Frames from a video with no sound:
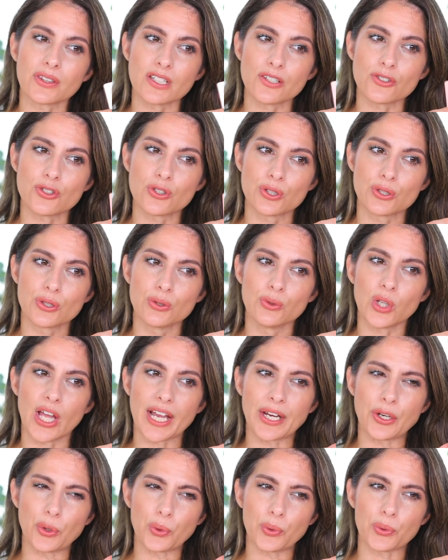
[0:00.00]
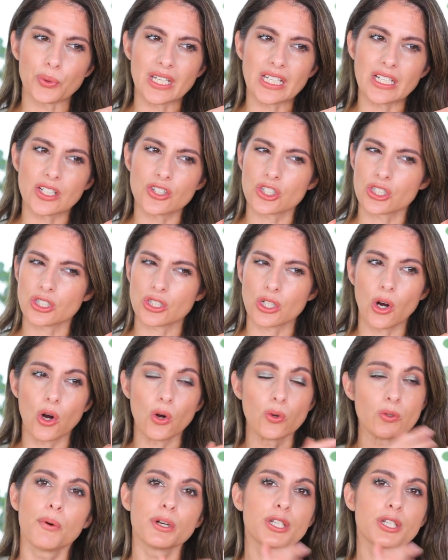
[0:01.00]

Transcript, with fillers: these two like greenish tones.